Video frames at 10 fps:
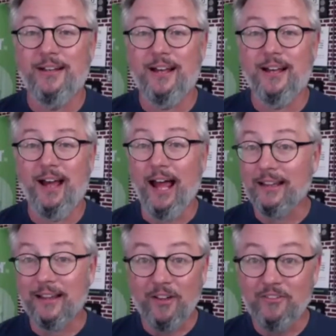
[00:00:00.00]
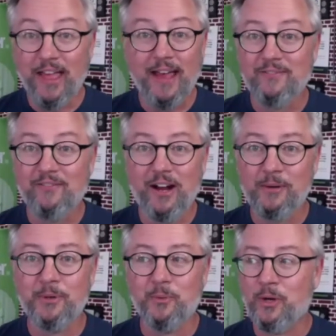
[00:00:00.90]
Uh, I love that
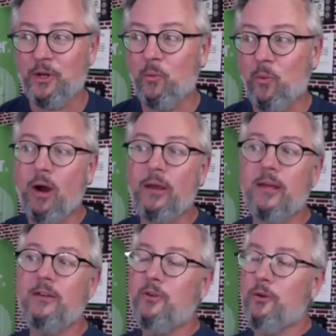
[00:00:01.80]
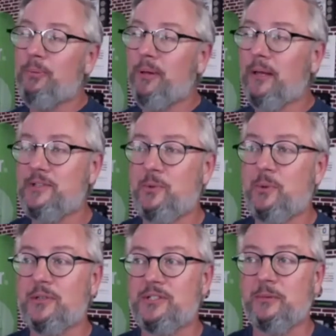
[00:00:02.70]
environment where you walk into a place
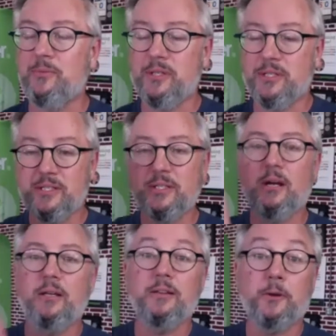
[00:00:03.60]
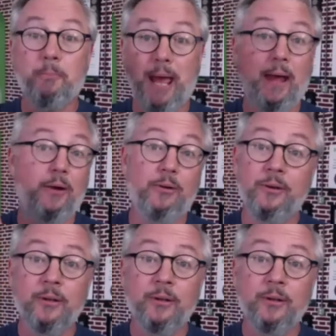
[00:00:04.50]
where someone is stuck in their pattern,